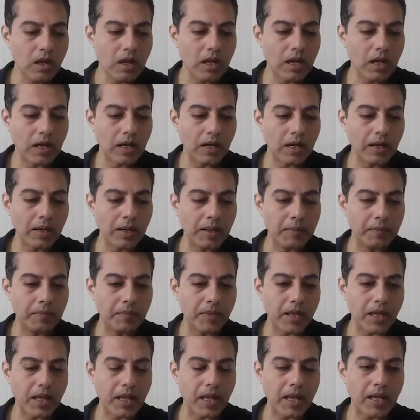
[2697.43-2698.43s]

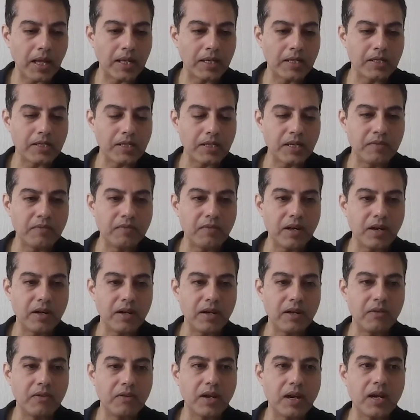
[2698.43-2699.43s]
And in
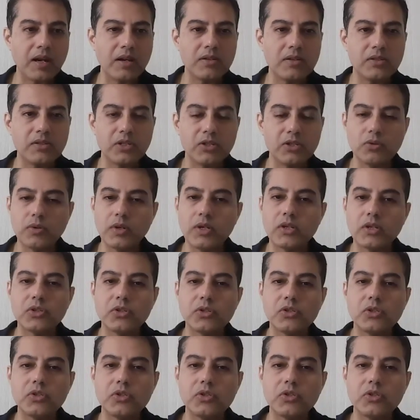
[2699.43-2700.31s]
very rare situations,